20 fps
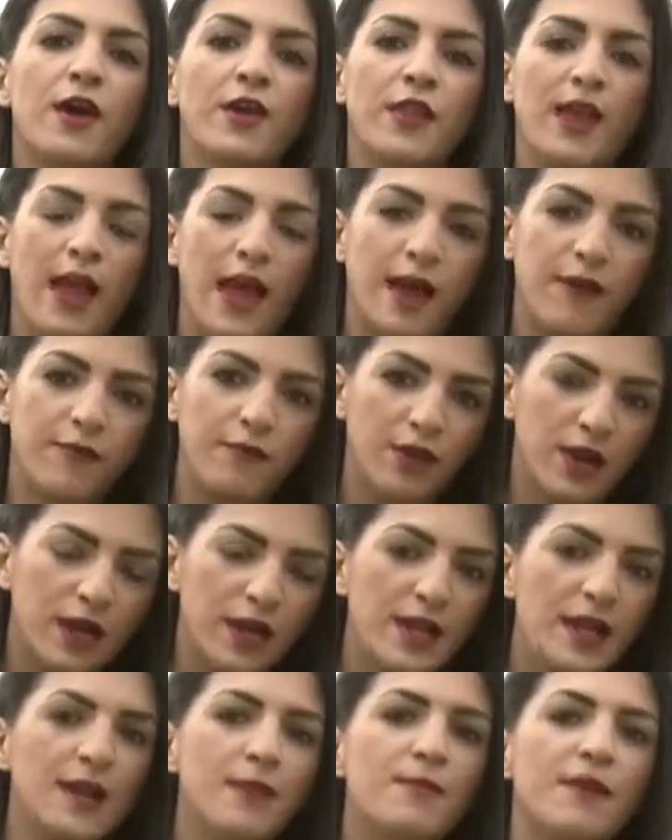They have
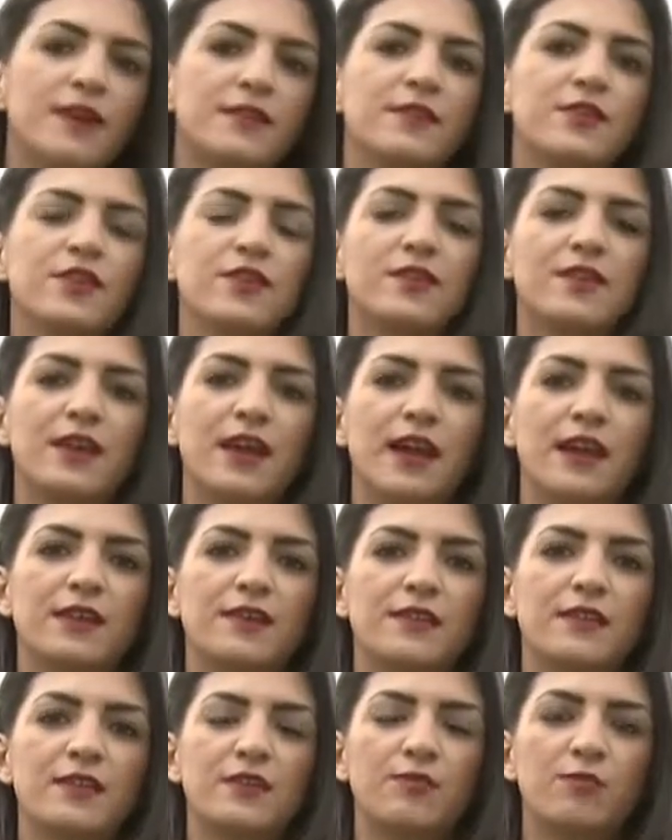clear messages
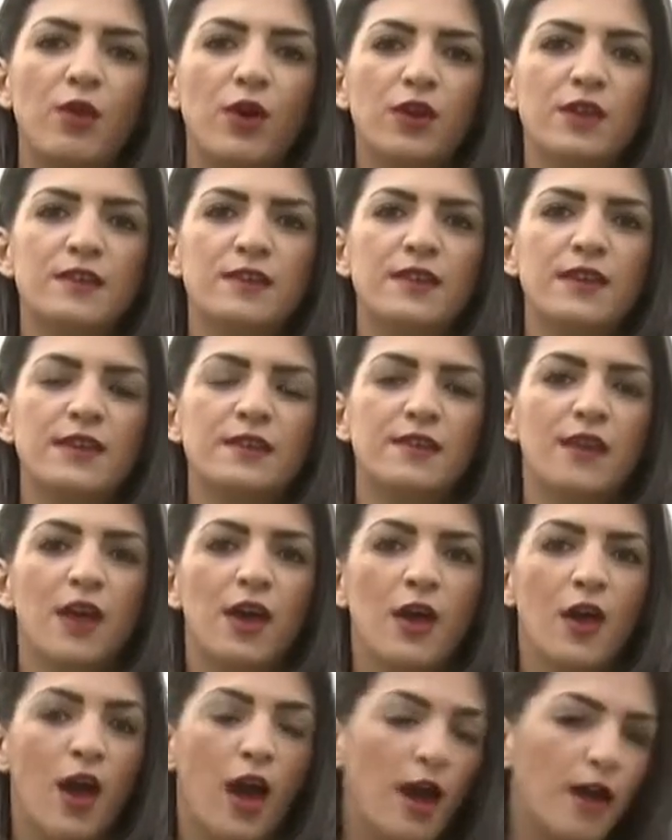against his policies,
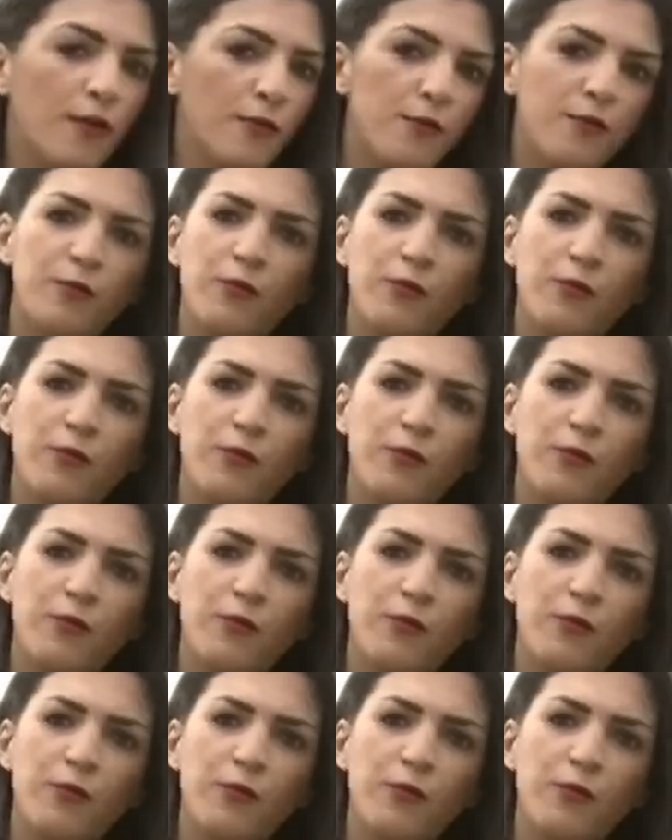uh,